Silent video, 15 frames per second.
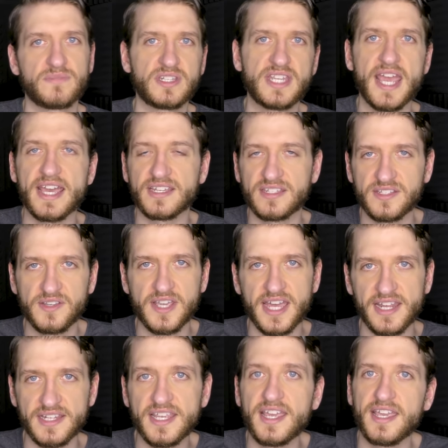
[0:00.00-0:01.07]
tests you got
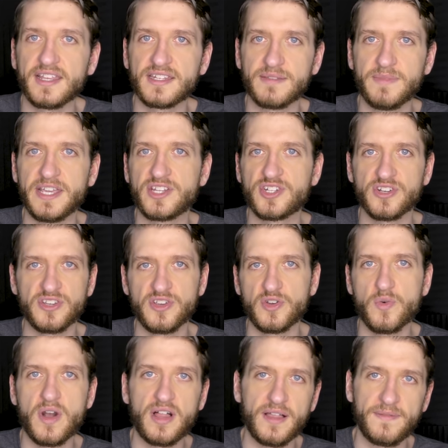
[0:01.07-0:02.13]
to take to make sure you
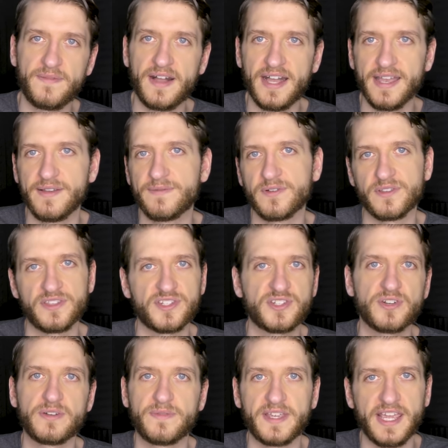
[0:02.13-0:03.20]
qualify for the
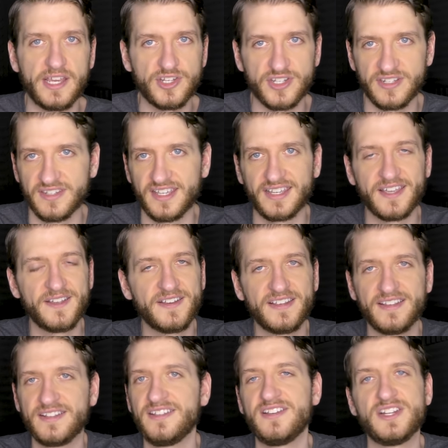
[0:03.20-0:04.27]
certification. Like
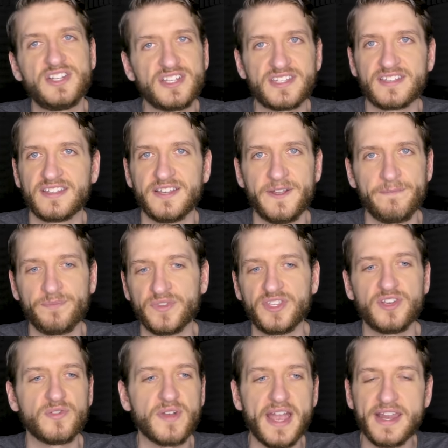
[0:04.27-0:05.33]
you're just,
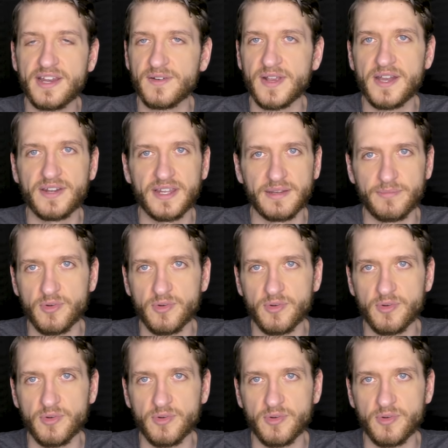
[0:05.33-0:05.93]
you're riding around on a